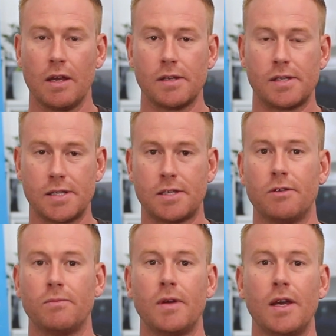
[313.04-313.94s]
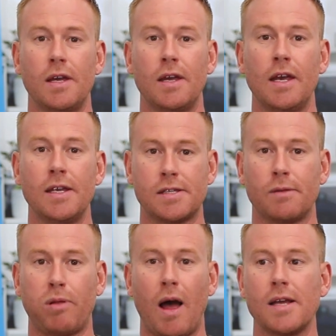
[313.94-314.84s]
system is the
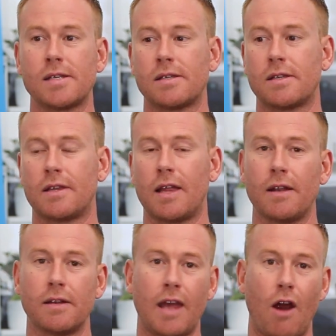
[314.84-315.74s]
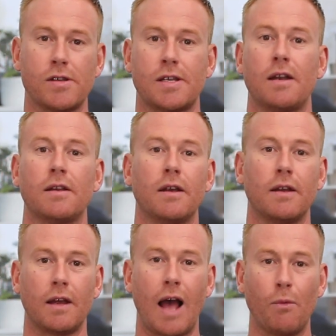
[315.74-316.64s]
place that carries that
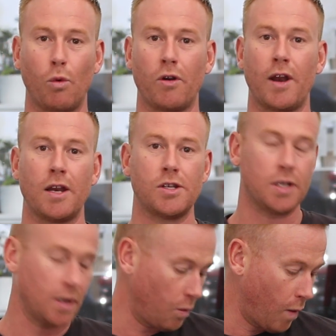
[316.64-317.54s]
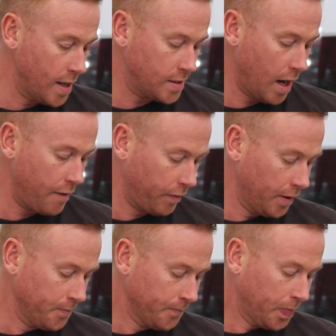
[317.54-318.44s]
unwanted energy away
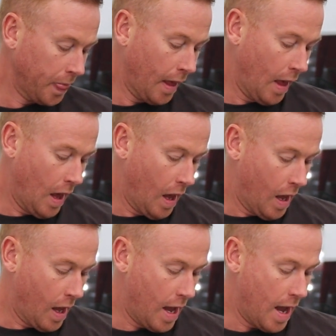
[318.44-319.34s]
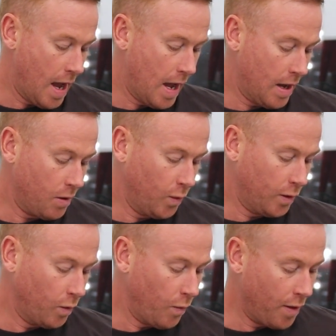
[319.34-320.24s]
safely.
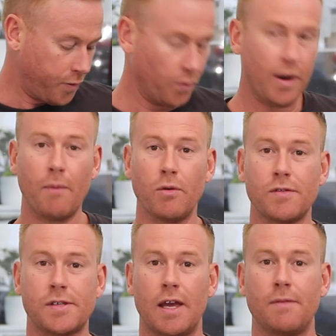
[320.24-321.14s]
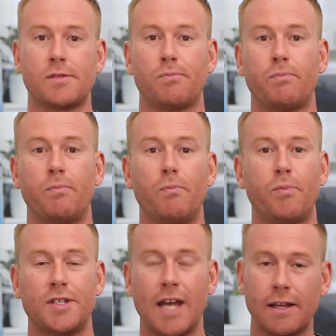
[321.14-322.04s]
We run through a number of steps:
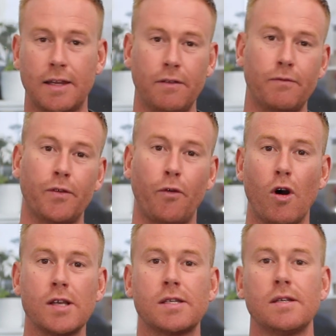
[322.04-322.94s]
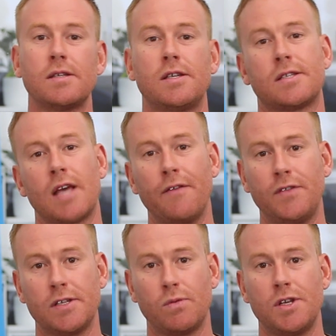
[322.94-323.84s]
protective devices, your
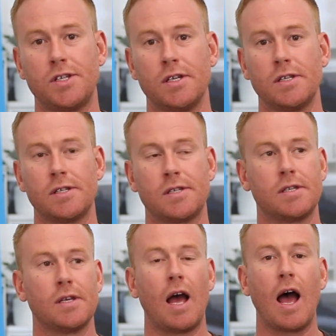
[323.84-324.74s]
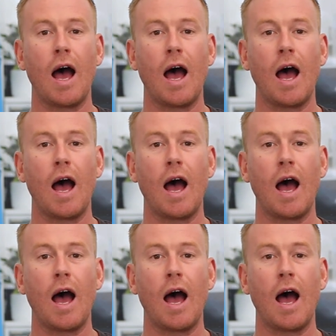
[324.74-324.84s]
safety switches,